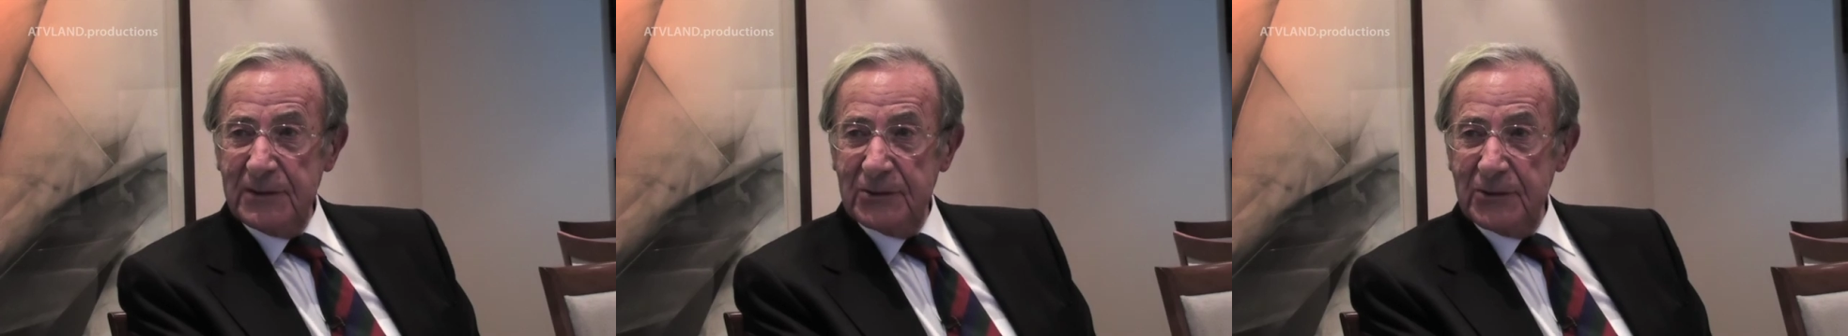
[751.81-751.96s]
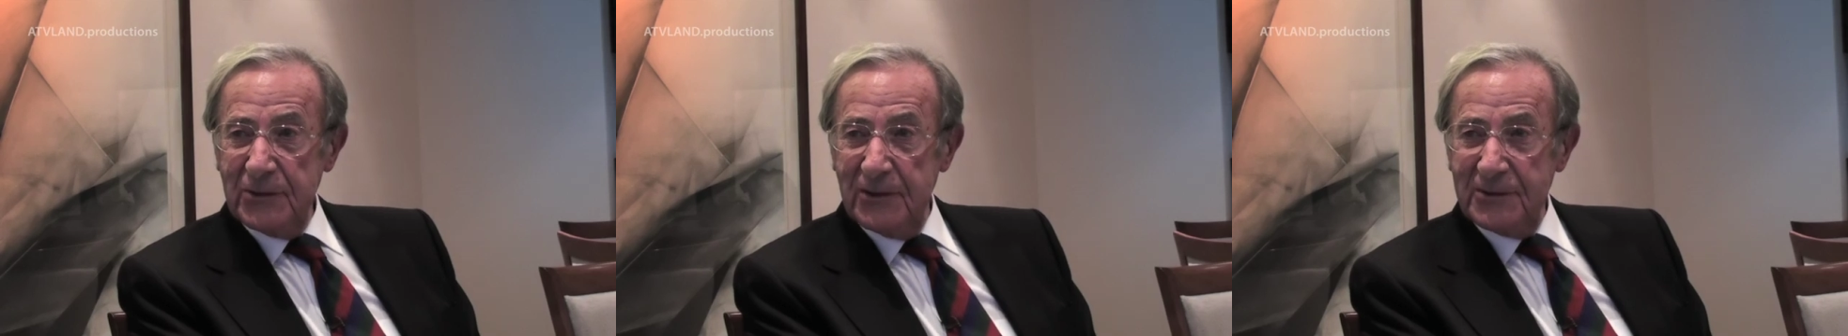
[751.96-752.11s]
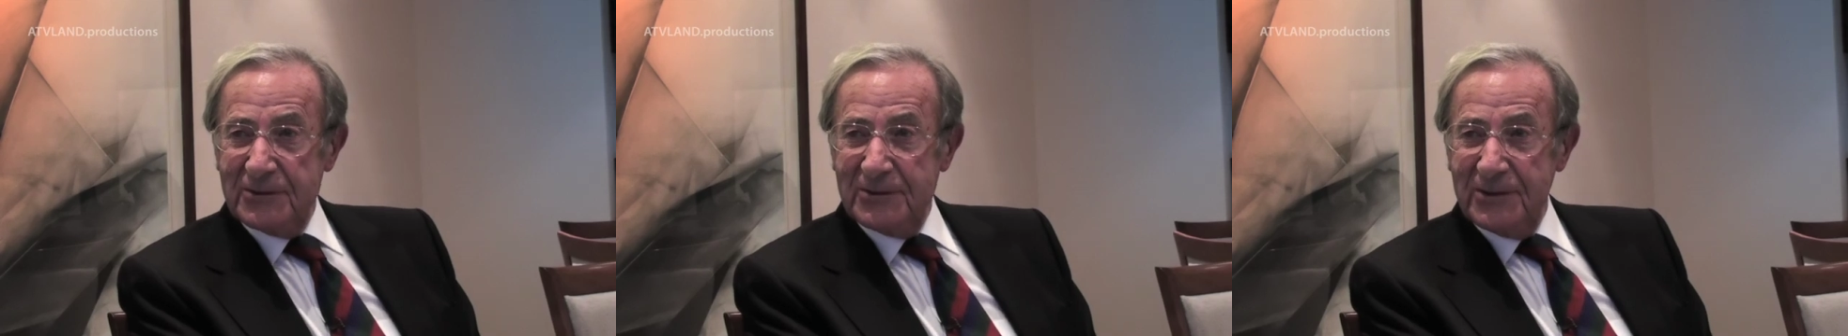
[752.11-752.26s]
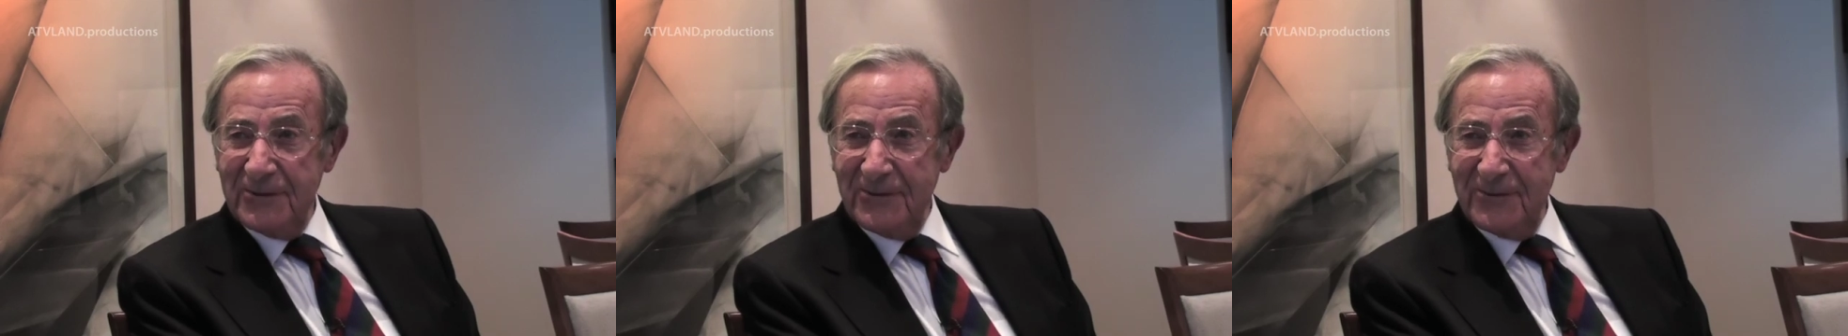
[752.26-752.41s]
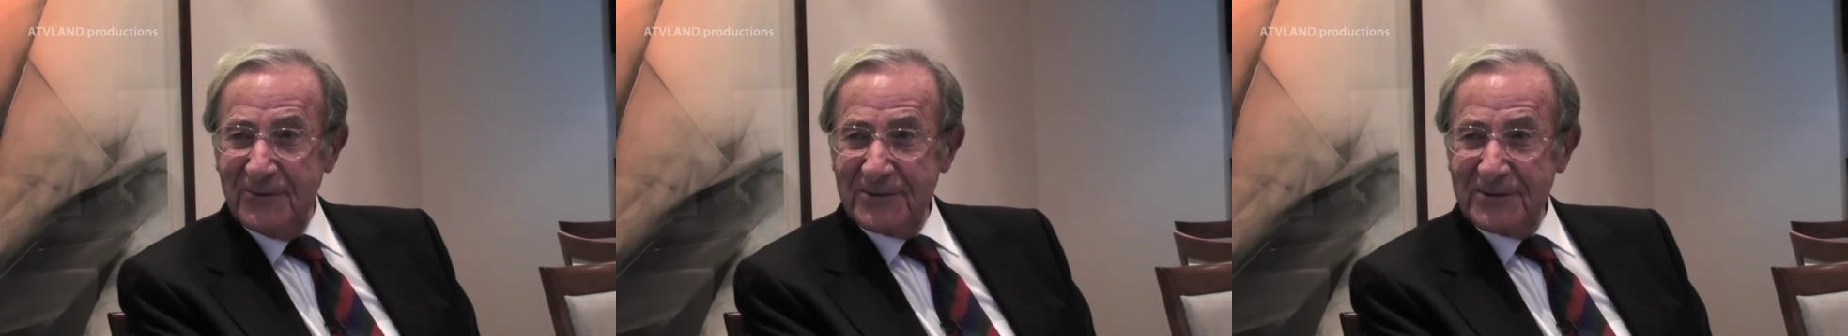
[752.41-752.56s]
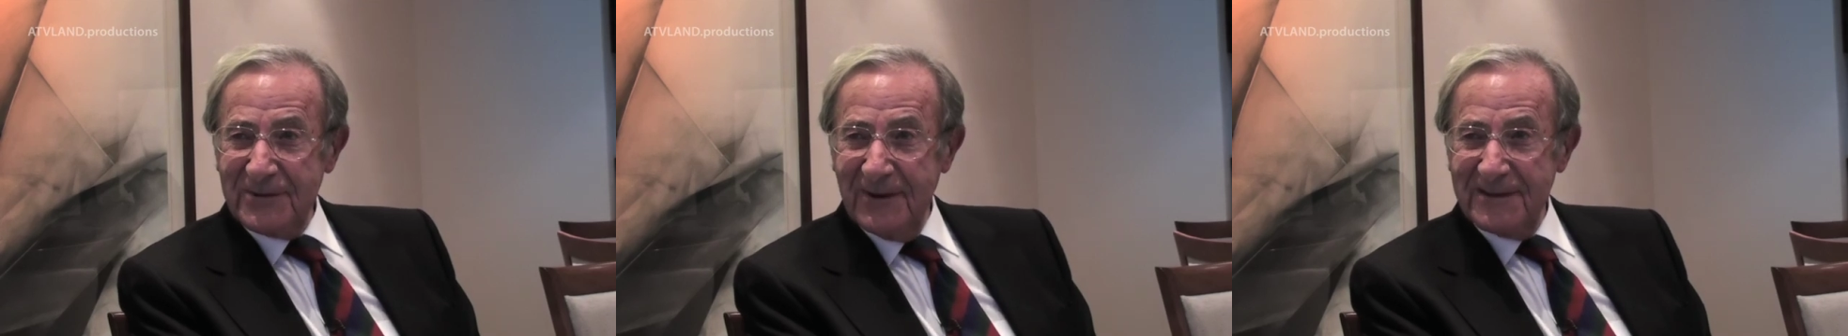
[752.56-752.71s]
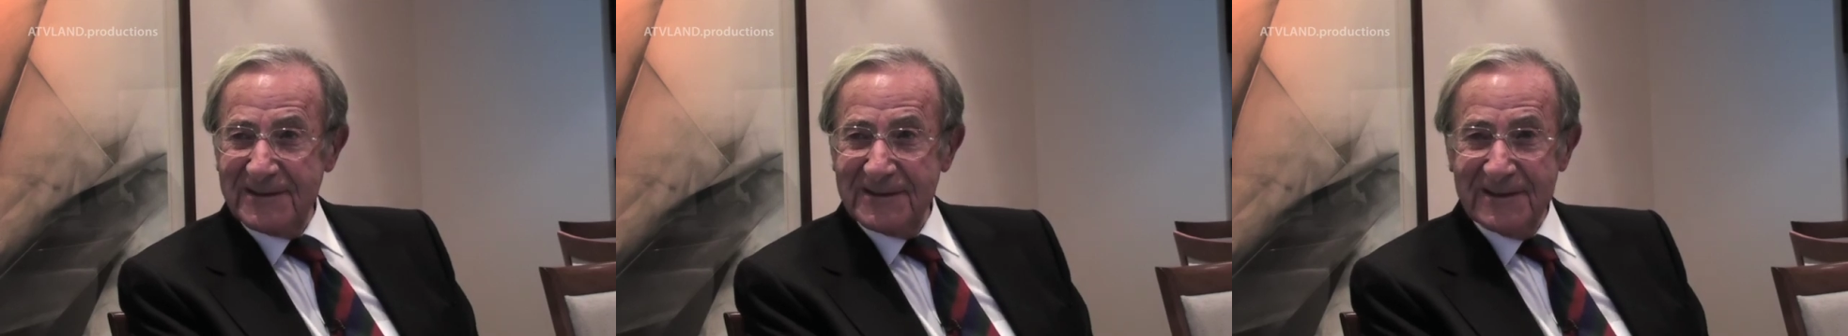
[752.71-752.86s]
Churchill?
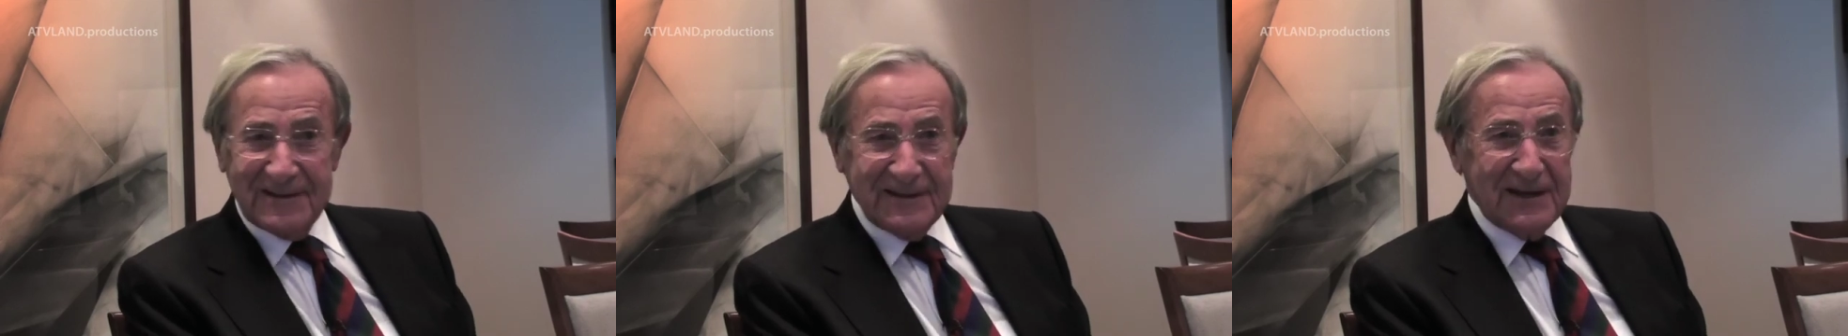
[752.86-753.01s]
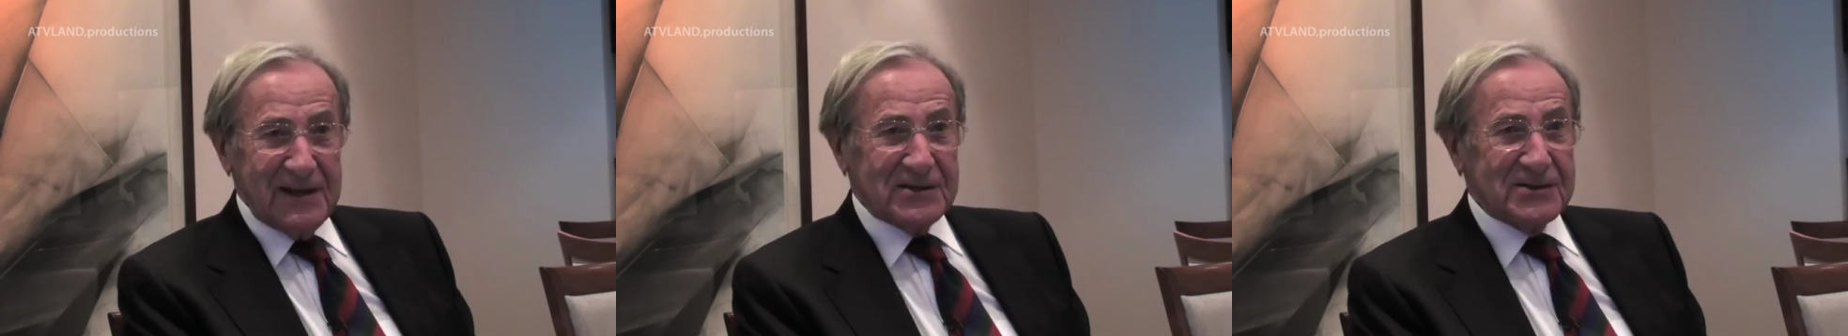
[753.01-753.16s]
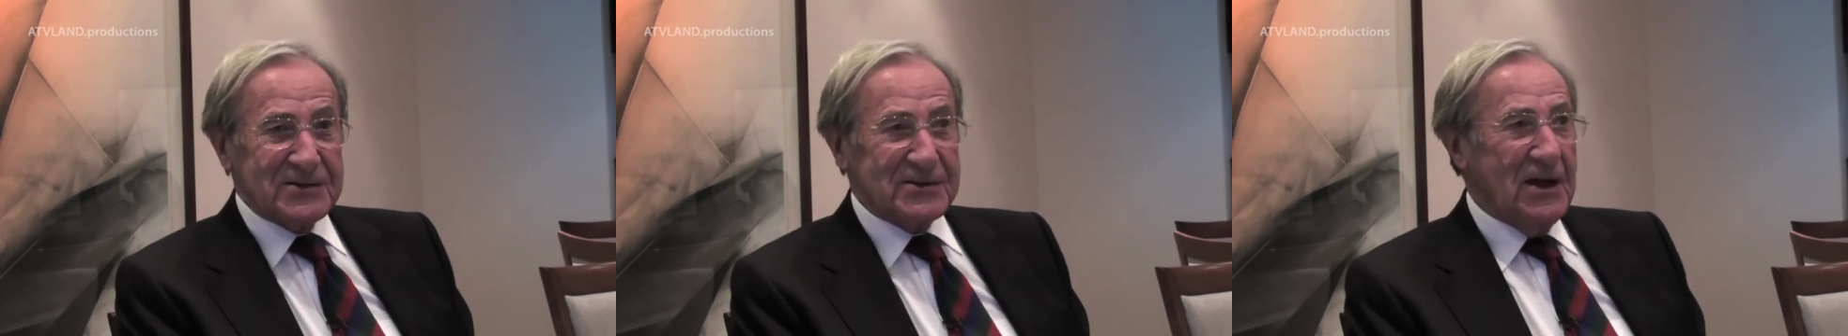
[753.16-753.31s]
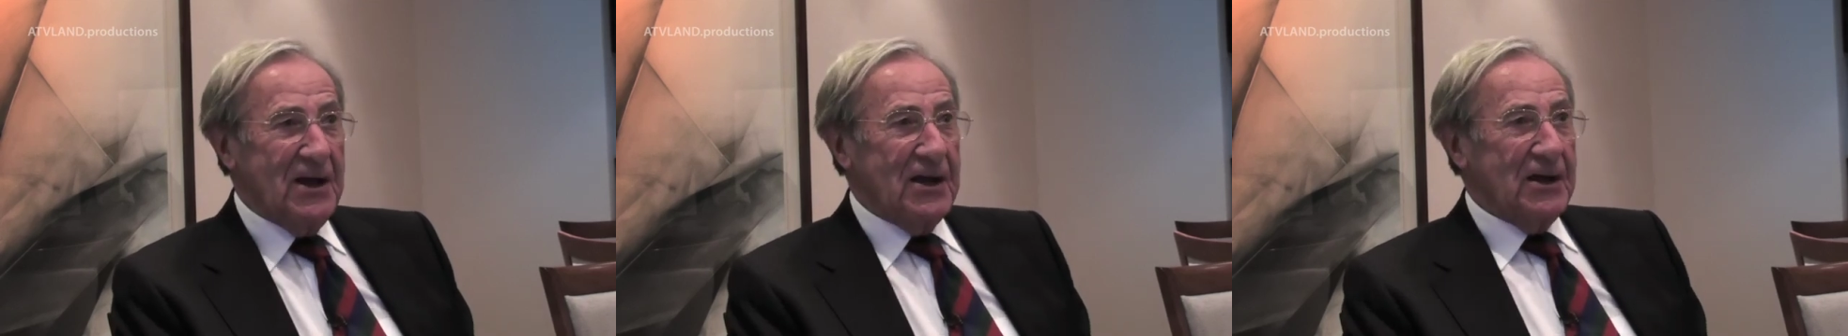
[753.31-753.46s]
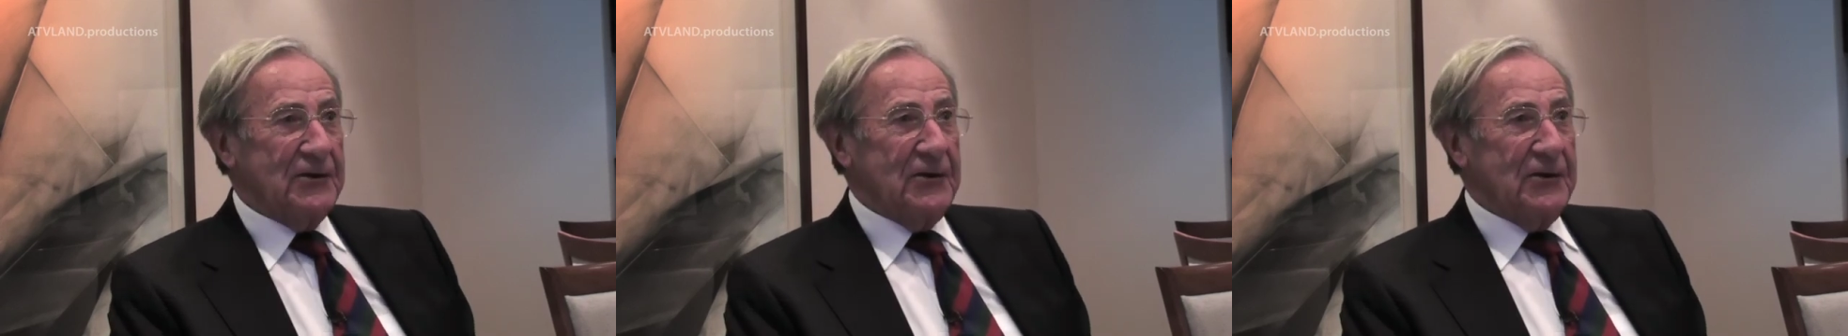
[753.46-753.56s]
So I said, yes.